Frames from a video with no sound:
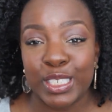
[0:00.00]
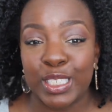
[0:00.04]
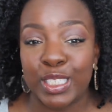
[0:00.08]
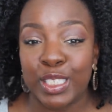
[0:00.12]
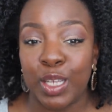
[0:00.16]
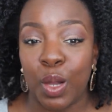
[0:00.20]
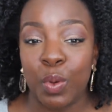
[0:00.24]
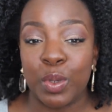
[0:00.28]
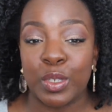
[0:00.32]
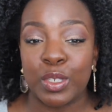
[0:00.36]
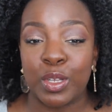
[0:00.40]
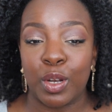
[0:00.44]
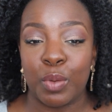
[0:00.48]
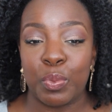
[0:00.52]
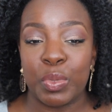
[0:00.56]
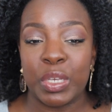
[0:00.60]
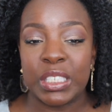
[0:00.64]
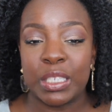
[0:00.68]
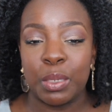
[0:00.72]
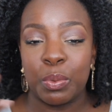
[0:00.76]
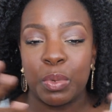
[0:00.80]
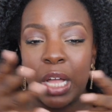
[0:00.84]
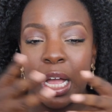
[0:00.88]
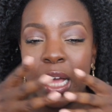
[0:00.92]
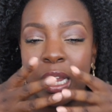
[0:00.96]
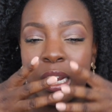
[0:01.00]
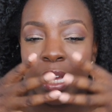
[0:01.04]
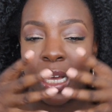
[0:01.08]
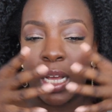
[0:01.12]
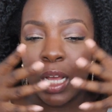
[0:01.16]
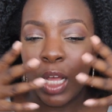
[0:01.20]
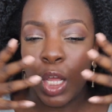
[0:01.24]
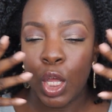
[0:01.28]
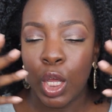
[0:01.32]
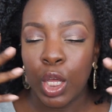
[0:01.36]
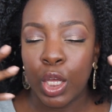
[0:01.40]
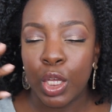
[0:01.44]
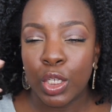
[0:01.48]
It's always gonna be some kind of
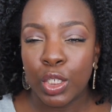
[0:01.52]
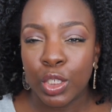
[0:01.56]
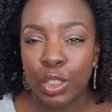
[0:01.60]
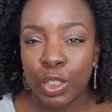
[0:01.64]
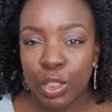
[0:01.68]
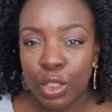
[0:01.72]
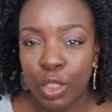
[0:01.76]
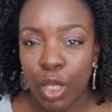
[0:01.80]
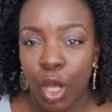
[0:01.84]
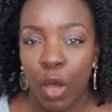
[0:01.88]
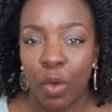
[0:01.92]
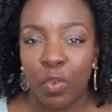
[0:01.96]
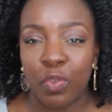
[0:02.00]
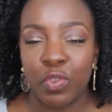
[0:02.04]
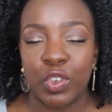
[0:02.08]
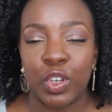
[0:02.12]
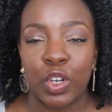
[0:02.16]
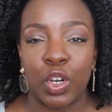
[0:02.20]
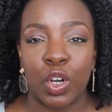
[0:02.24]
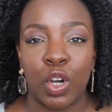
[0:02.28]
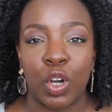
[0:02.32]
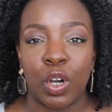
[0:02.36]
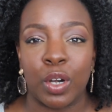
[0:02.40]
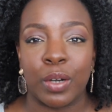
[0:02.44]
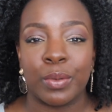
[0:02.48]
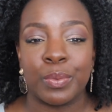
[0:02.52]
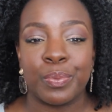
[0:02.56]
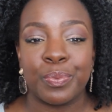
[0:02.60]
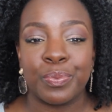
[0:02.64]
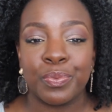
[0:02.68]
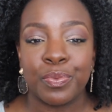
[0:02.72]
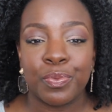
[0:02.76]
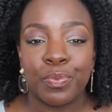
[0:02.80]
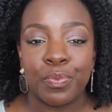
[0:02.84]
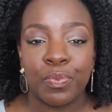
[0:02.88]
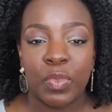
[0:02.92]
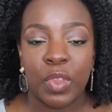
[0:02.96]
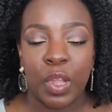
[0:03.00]
softer,
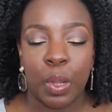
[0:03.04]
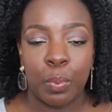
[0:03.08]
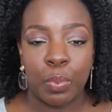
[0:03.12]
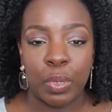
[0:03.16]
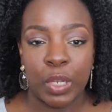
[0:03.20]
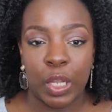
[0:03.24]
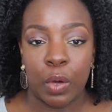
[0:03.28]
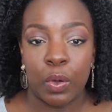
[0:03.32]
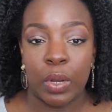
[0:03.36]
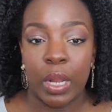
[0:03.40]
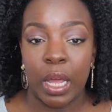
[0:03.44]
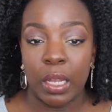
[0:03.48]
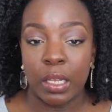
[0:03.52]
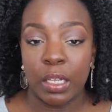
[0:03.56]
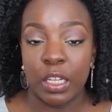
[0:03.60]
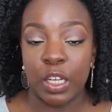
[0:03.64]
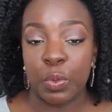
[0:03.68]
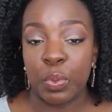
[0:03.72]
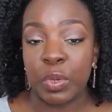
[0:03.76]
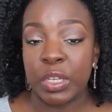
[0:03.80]
blown out look.